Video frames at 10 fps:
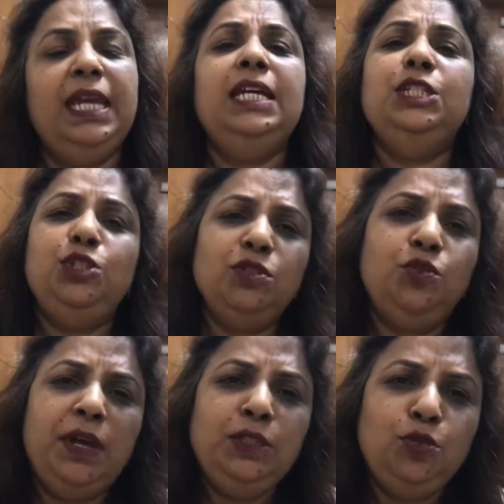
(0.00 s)
She was
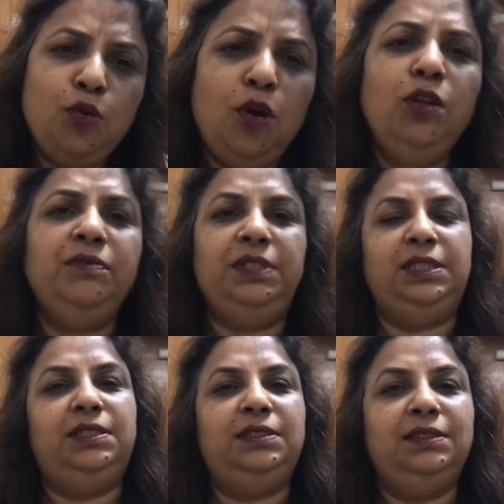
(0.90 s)
going through all of
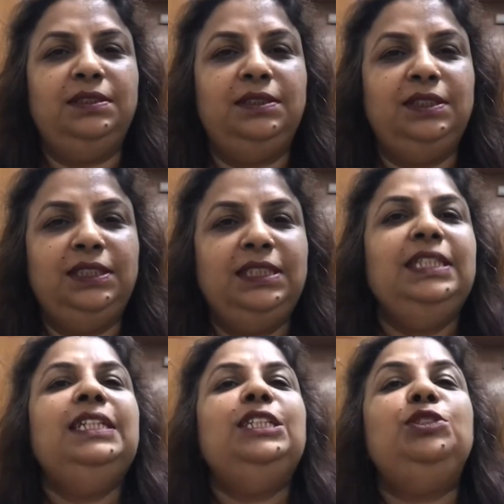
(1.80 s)
this.
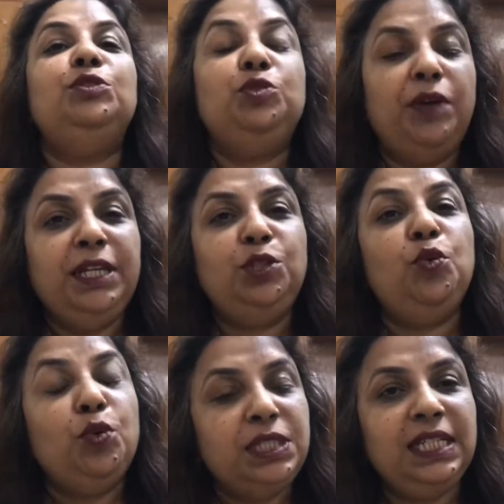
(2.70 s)
She was going through
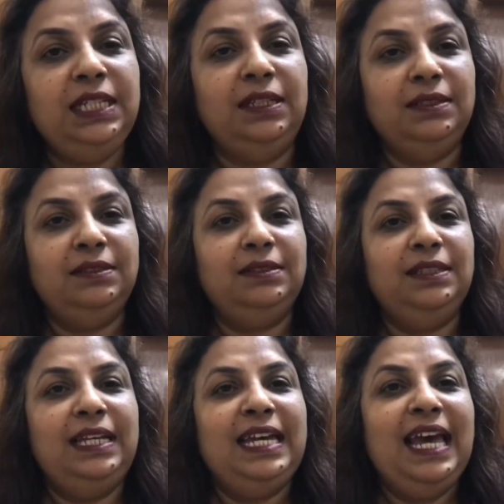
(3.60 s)
OCD
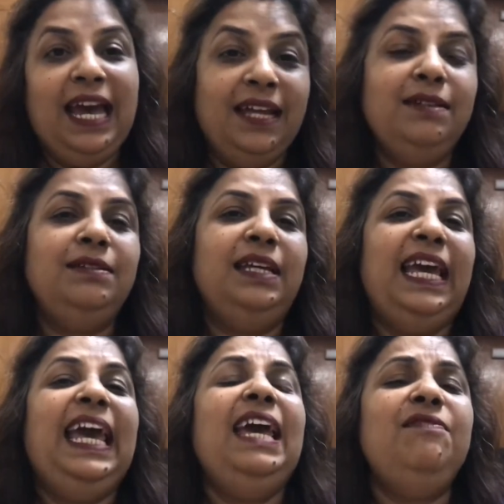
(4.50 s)
and
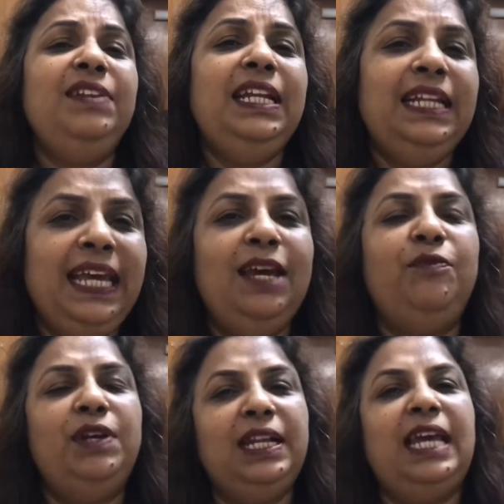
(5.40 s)
every day of
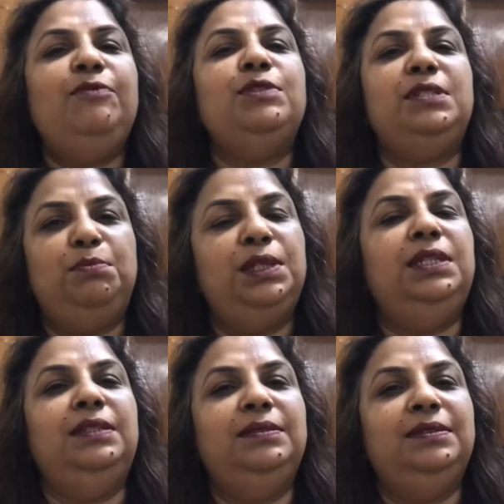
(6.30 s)
her life was a
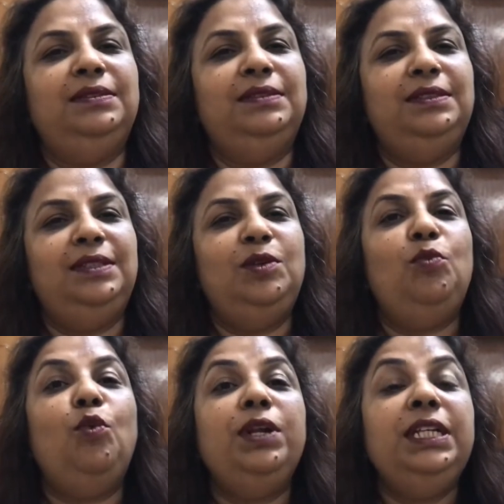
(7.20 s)
burden.
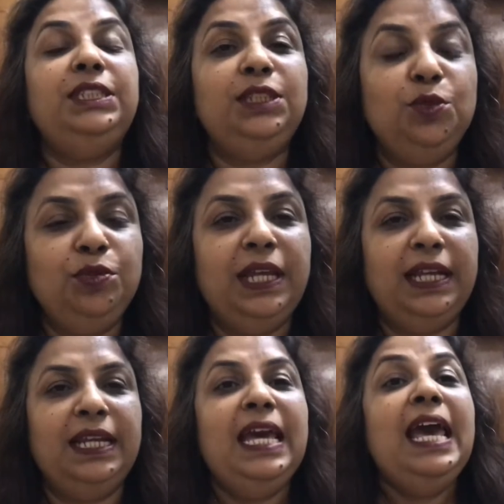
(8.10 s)
What did she do
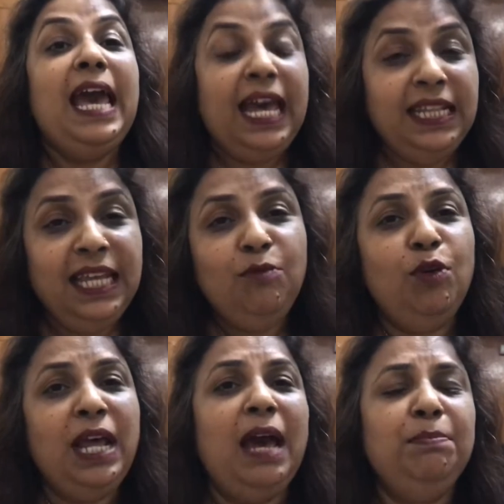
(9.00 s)
then? And then
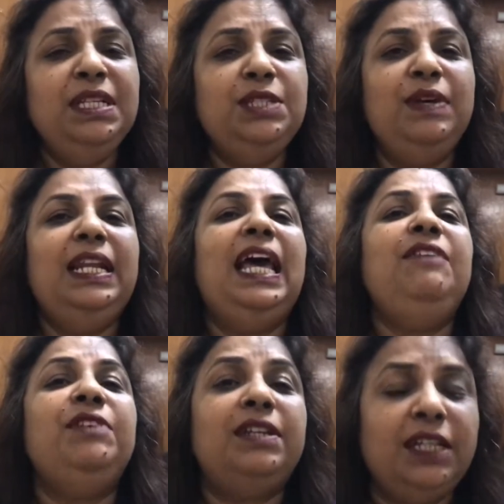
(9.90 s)
what happens when
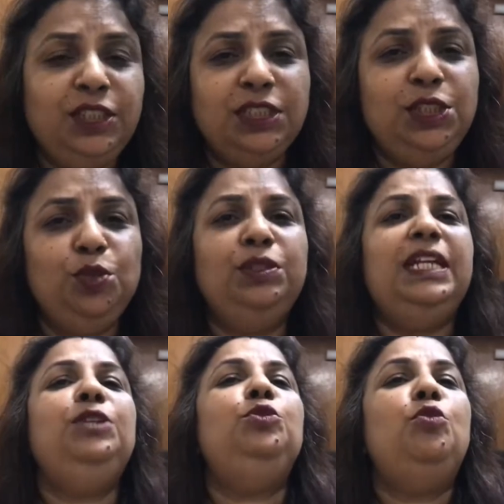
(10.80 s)
life crushes you that
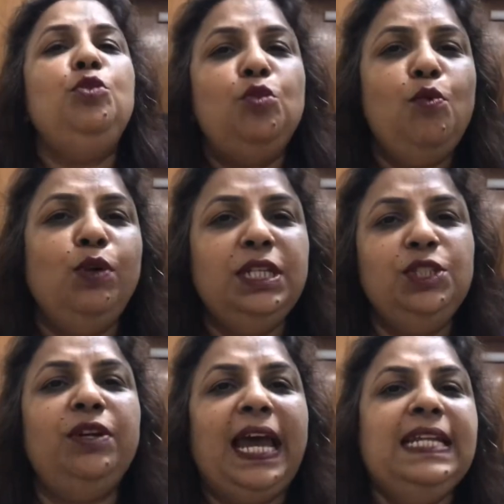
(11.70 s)
you don't know what is
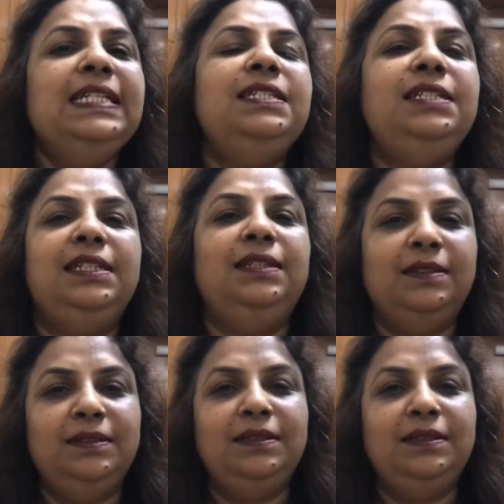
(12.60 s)
your identity?